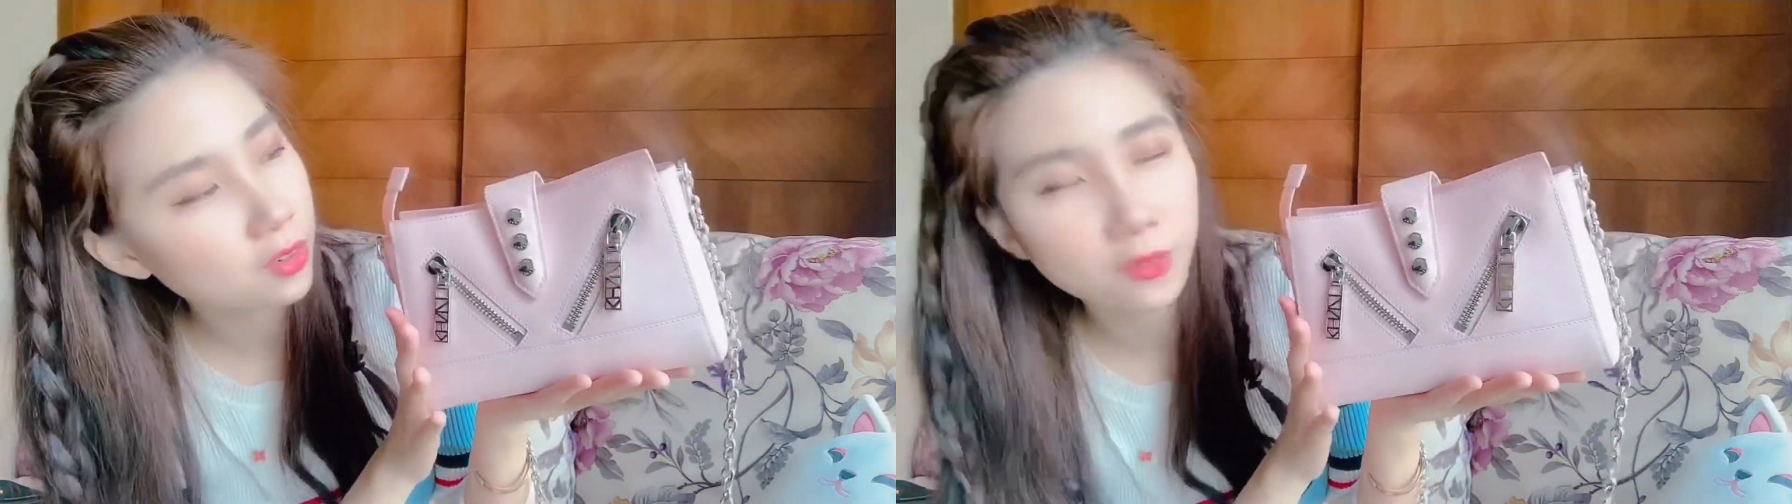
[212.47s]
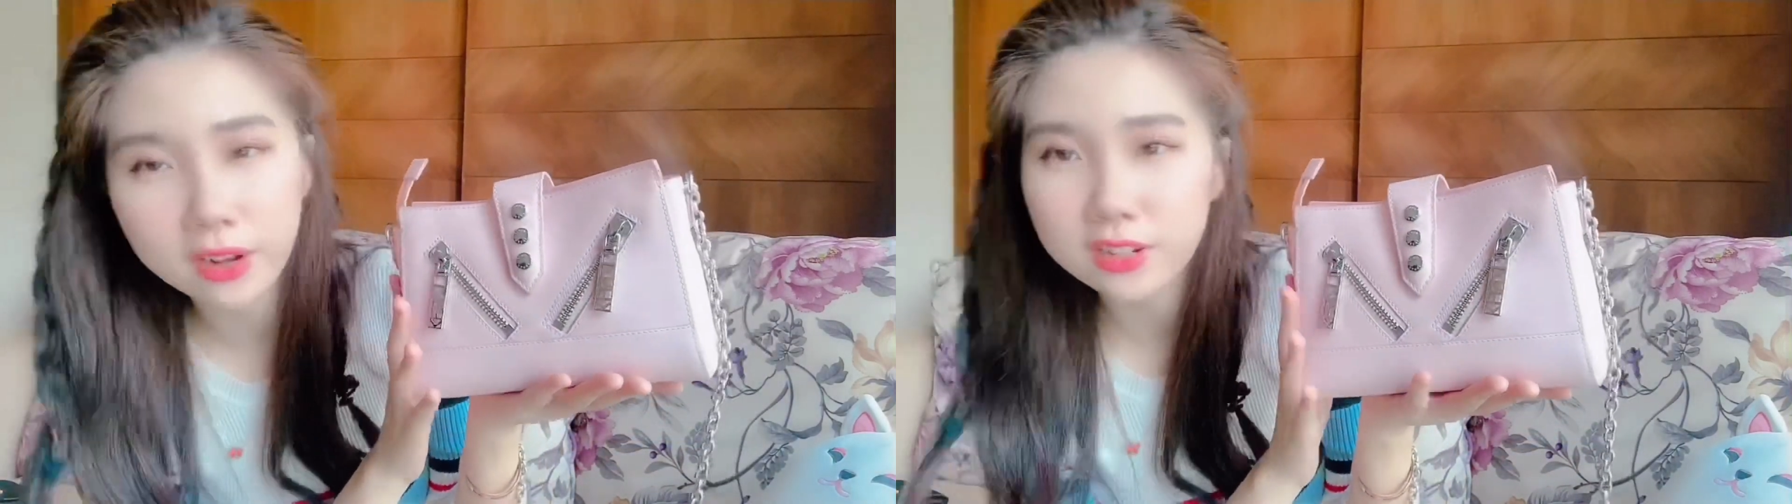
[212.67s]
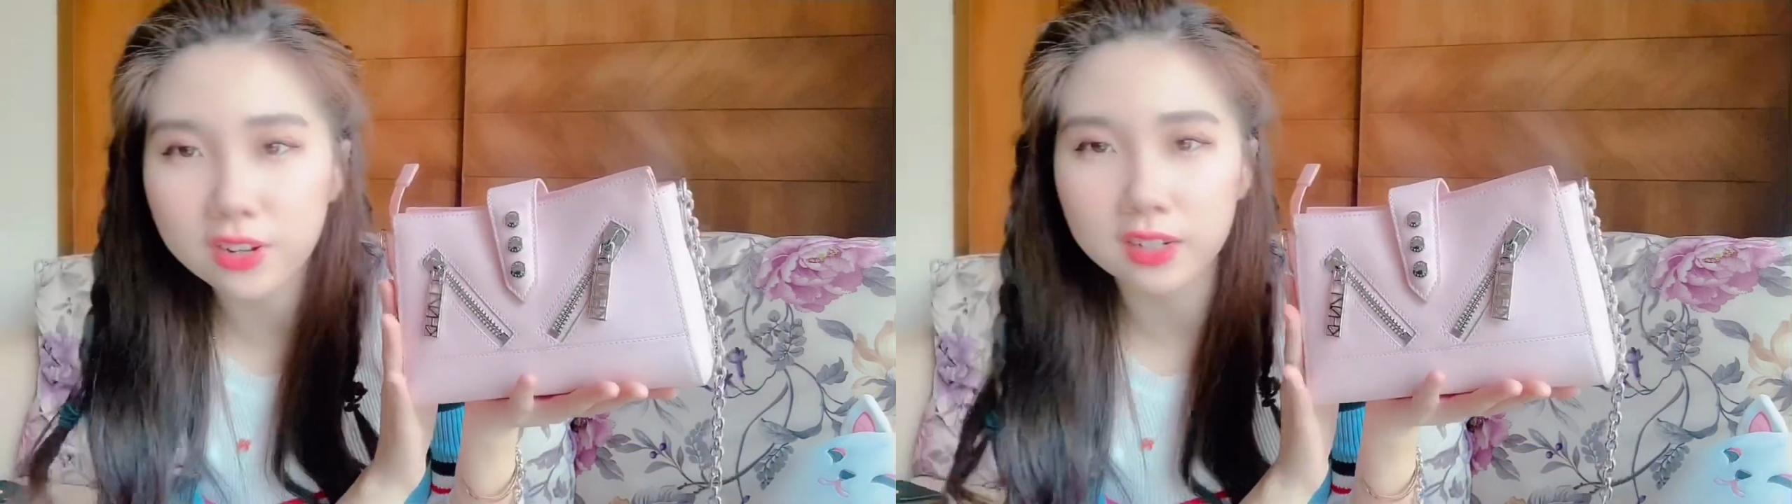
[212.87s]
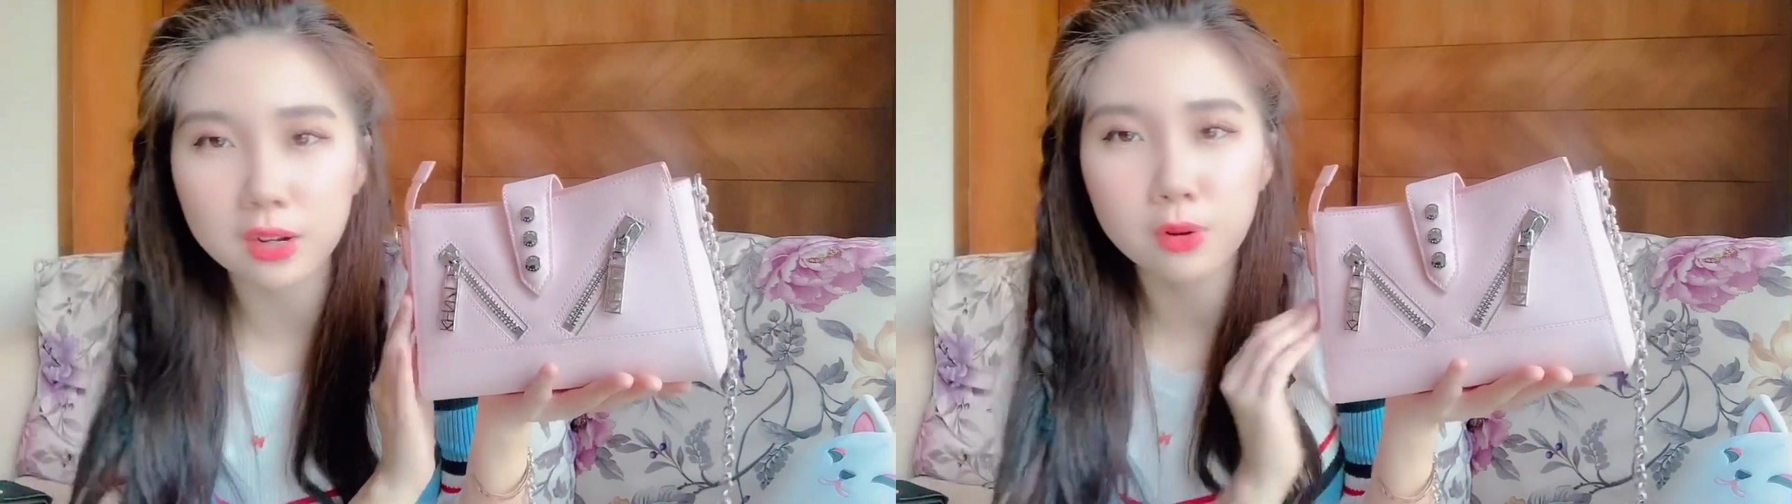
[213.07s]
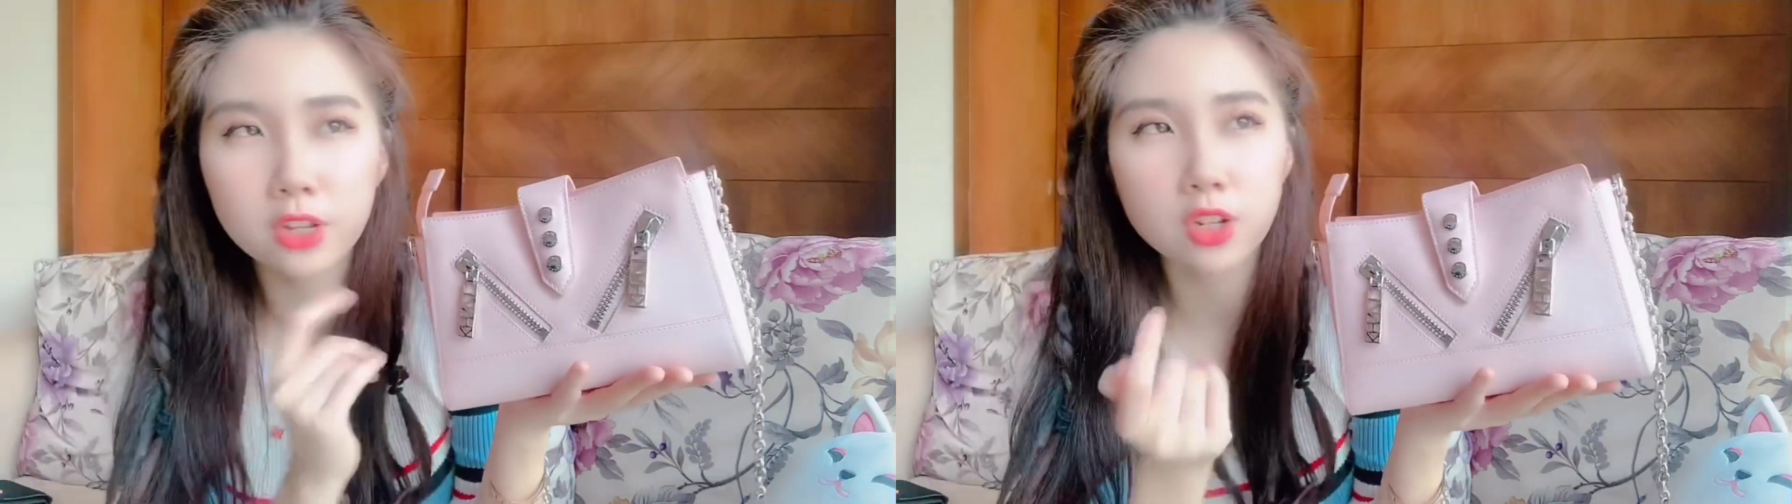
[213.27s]
why not
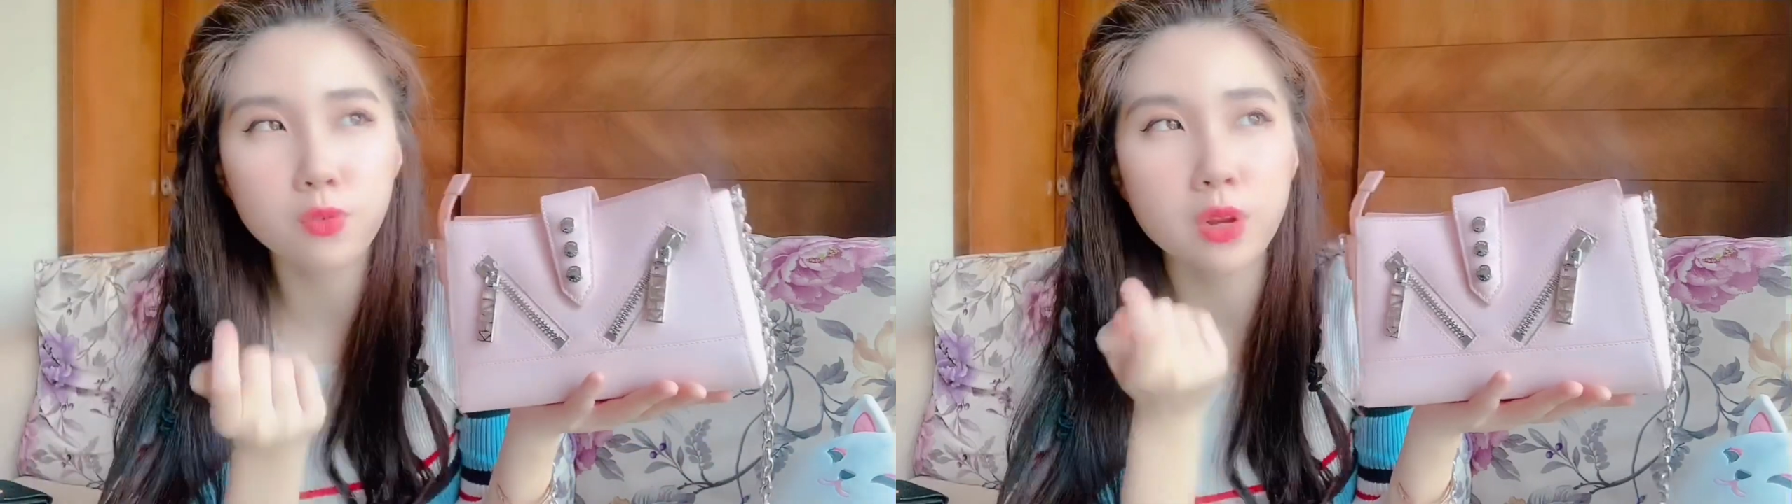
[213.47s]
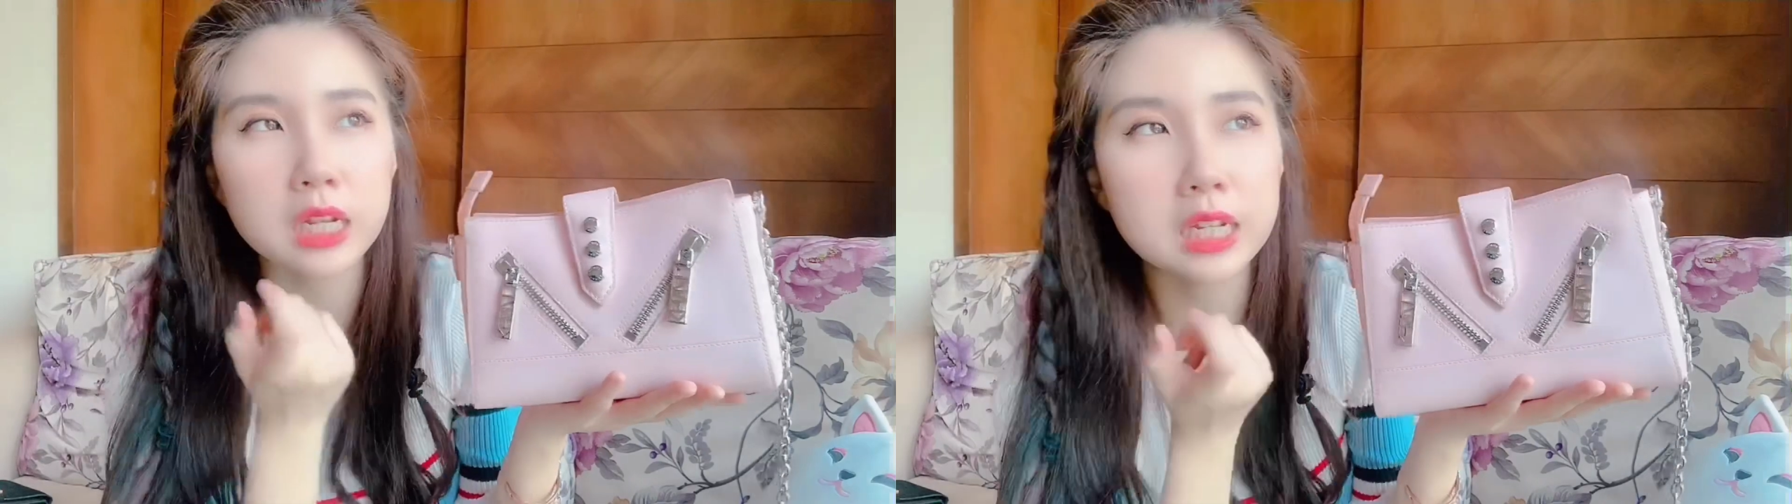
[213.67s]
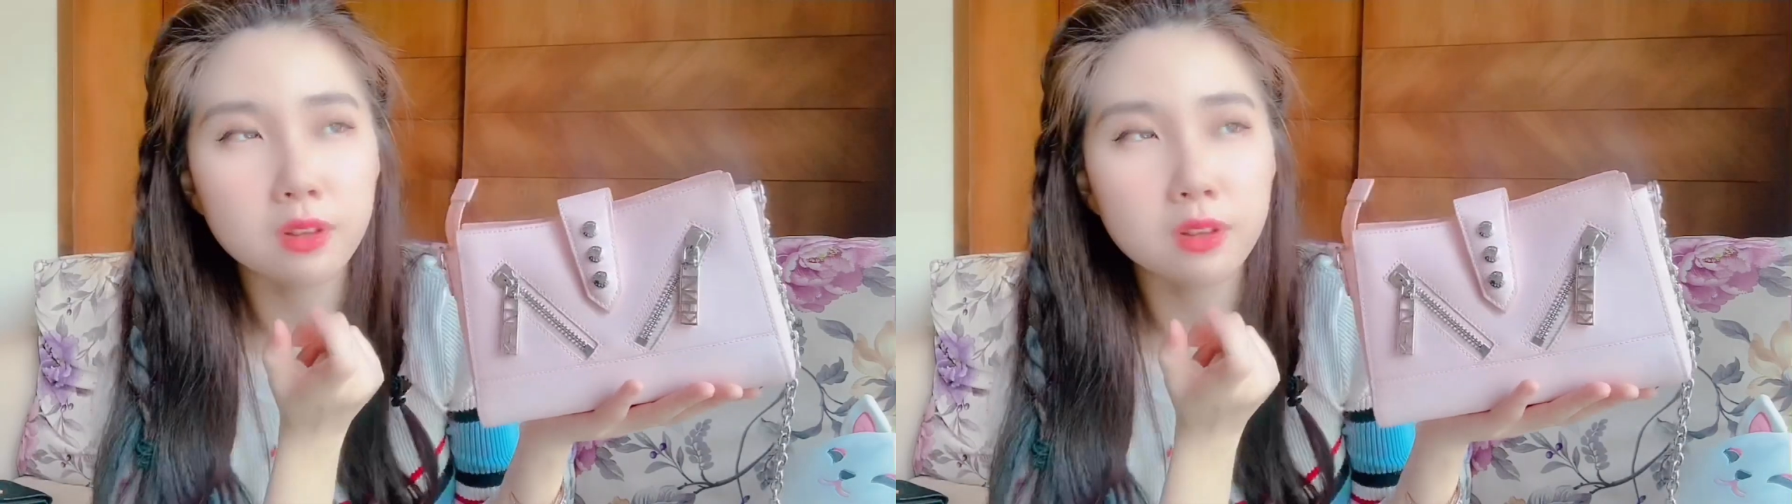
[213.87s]
I'll actually rate